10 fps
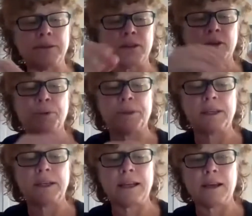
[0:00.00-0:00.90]
So you put
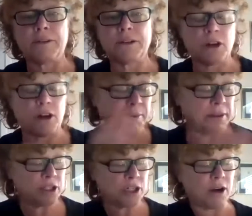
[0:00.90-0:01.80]
the netting on the top of
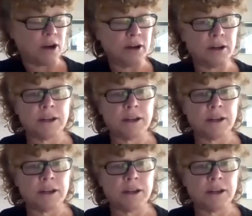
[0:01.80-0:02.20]
the jar.